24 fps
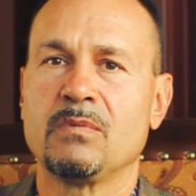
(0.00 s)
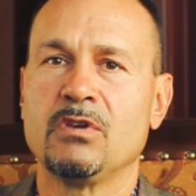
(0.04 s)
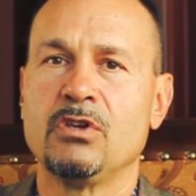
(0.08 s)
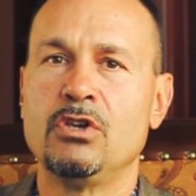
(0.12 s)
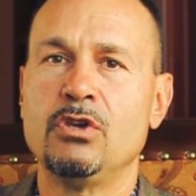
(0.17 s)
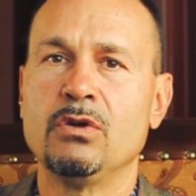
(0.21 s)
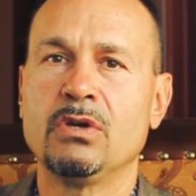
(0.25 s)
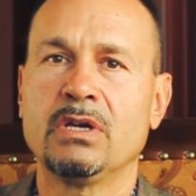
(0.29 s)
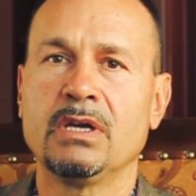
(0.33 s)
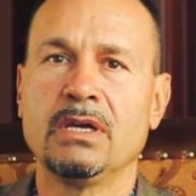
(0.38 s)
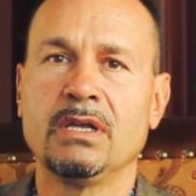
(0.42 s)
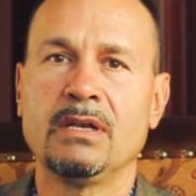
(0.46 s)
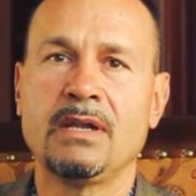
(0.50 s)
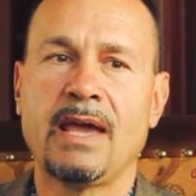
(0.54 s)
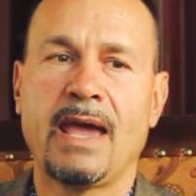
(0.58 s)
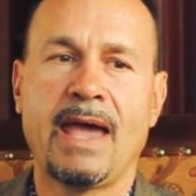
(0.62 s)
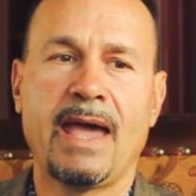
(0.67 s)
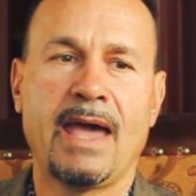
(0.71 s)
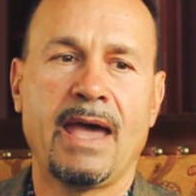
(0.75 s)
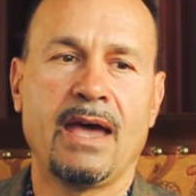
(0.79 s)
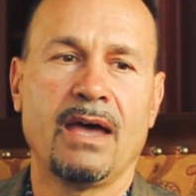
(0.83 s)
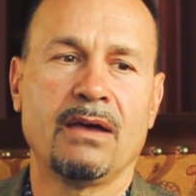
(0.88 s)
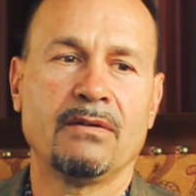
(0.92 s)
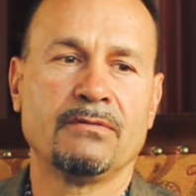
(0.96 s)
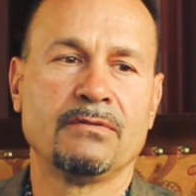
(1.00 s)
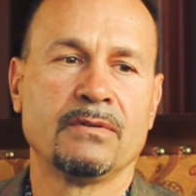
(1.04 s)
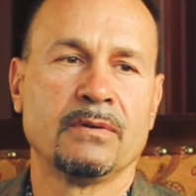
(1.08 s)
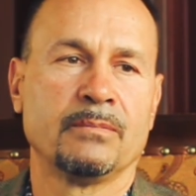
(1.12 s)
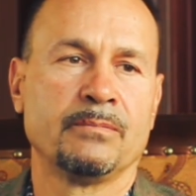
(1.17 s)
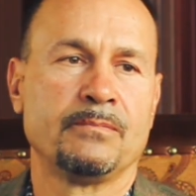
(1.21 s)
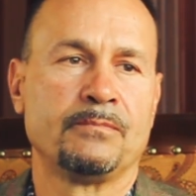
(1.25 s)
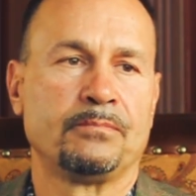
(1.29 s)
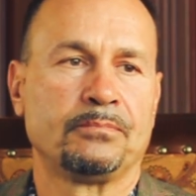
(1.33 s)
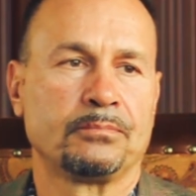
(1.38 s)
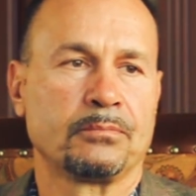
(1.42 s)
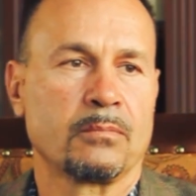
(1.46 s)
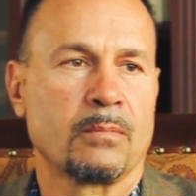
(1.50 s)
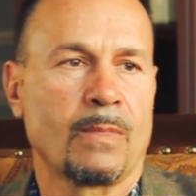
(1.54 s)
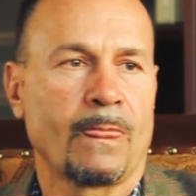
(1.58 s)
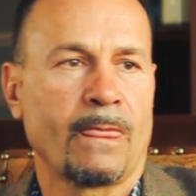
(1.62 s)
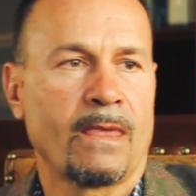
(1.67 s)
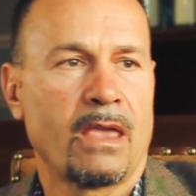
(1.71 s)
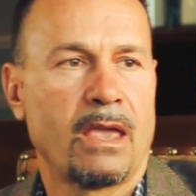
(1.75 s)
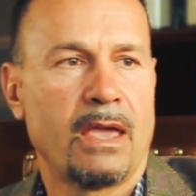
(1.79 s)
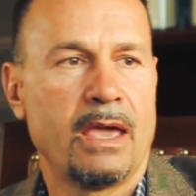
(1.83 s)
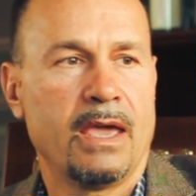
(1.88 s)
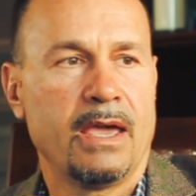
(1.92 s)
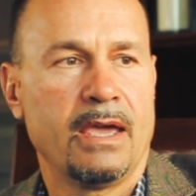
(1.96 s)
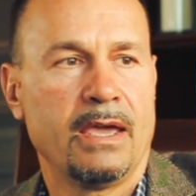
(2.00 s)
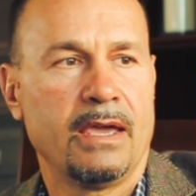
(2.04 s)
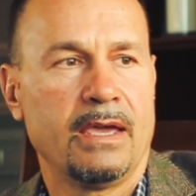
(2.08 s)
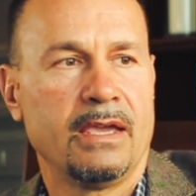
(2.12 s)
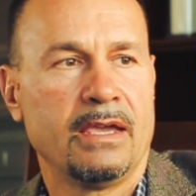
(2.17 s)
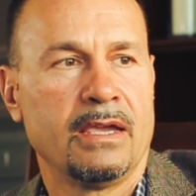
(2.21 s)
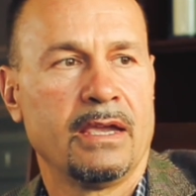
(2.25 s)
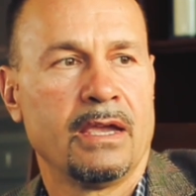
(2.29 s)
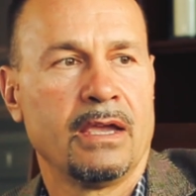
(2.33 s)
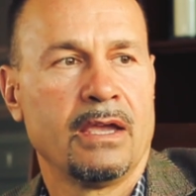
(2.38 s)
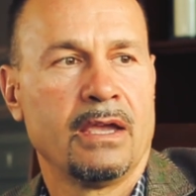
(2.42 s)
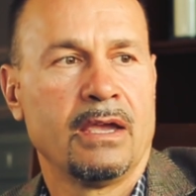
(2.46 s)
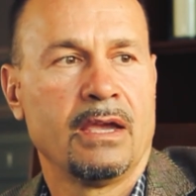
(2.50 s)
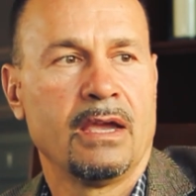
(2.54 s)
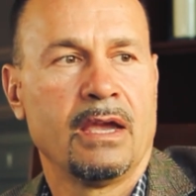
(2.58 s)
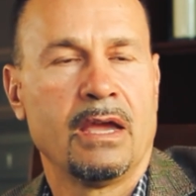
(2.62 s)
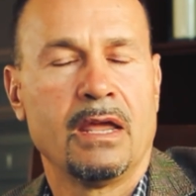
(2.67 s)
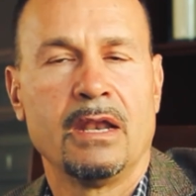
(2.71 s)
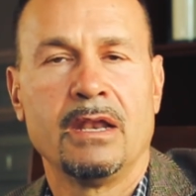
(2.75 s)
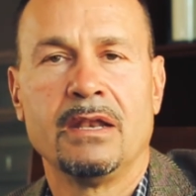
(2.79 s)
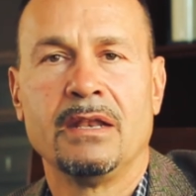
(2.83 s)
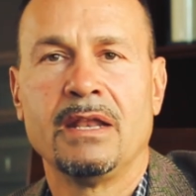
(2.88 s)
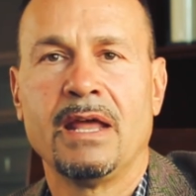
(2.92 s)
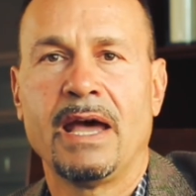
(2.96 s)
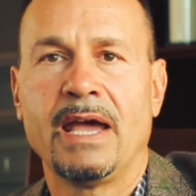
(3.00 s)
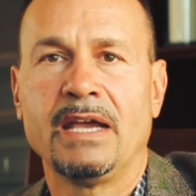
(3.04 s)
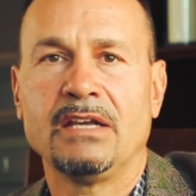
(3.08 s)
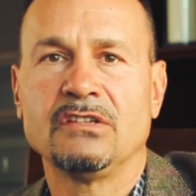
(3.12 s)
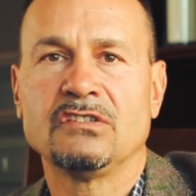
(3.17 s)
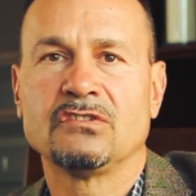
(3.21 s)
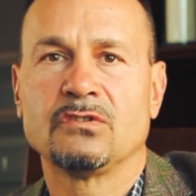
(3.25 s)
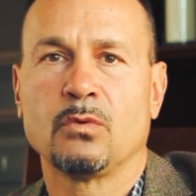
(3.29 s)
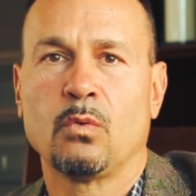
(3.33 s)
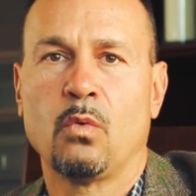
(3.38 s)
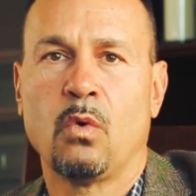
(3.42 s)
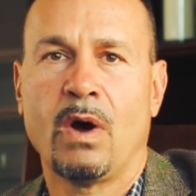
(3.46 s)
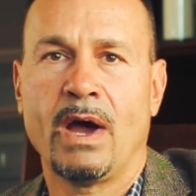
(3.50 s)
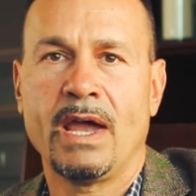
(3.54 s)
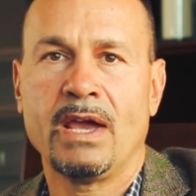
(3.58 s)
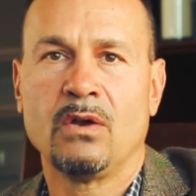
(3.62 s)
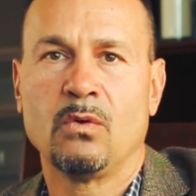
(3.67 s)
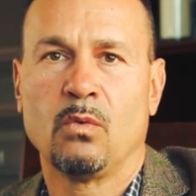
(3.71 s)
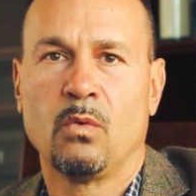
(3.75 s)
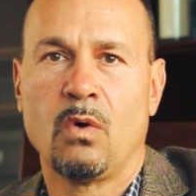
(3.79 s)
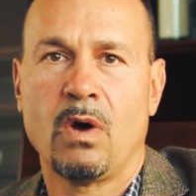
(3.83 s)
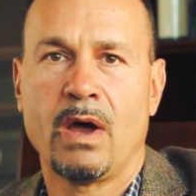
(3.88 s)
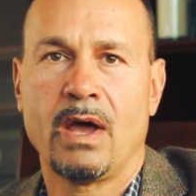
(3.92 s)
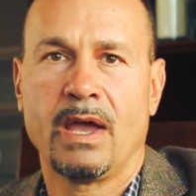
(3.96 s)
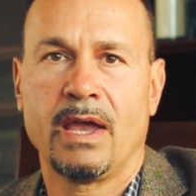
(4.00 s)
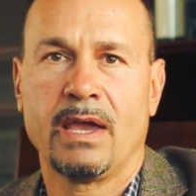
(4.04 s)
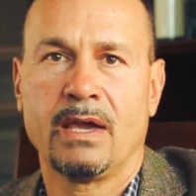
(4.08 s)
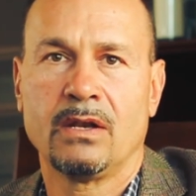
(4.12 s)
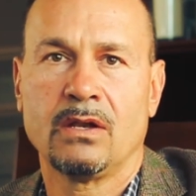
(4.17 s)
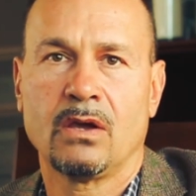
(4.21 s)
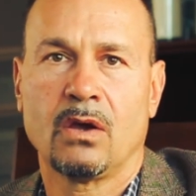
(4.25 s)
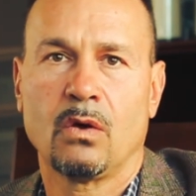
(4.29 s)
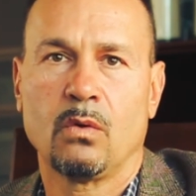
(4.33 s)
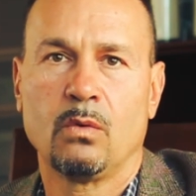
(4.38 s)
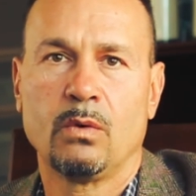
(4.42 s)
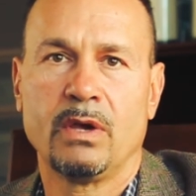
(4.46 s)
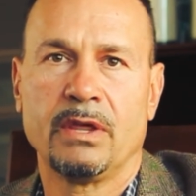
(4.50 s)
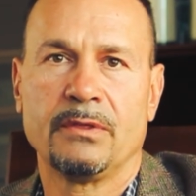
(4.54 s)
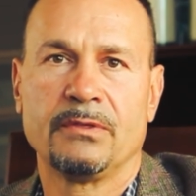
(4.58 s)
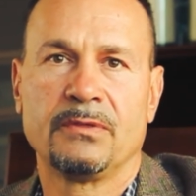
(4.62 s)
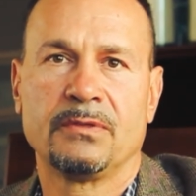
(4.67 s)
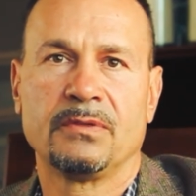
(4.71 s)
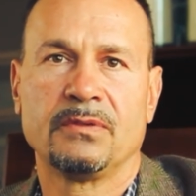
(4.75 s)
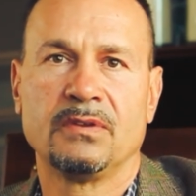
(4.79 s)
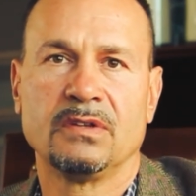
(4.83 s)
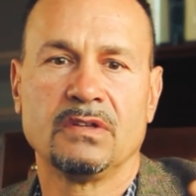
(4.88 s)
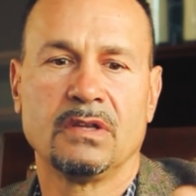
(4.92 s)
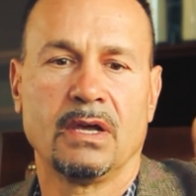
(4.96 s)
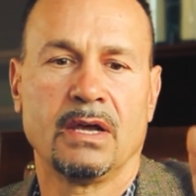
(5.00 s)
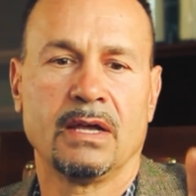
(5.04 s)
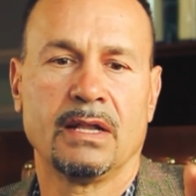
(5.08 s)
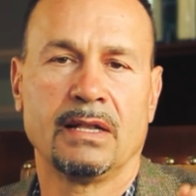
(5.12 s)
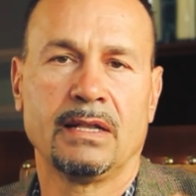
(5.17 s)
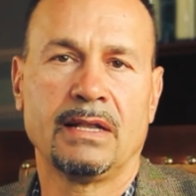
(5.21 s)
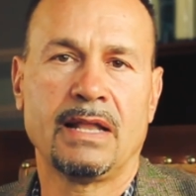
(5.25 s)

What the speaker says: You can have a nice white wine with a